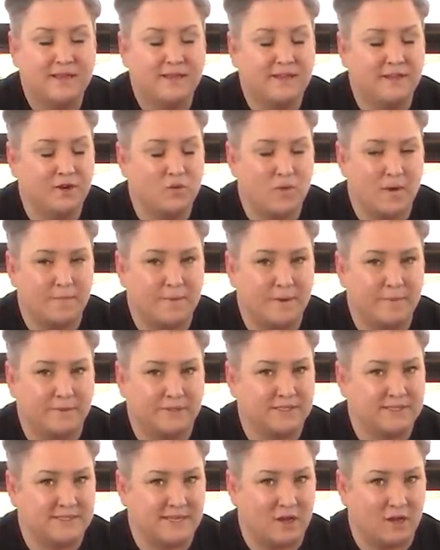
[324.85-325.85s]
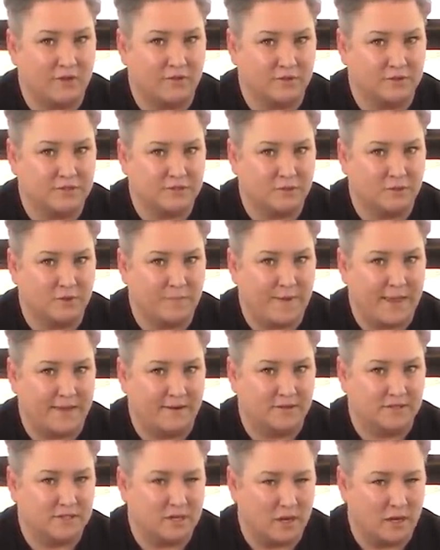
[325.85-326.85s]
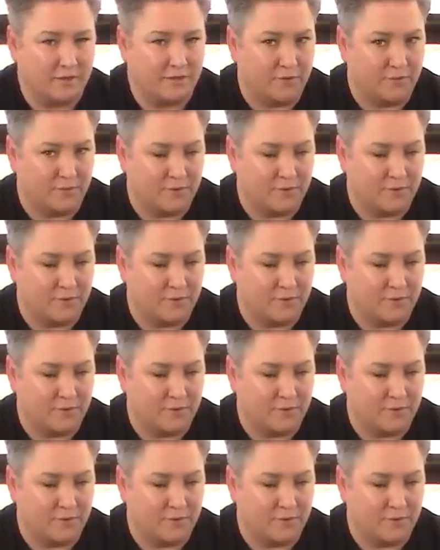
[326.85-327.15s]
you don't want people to see all those solar panels on the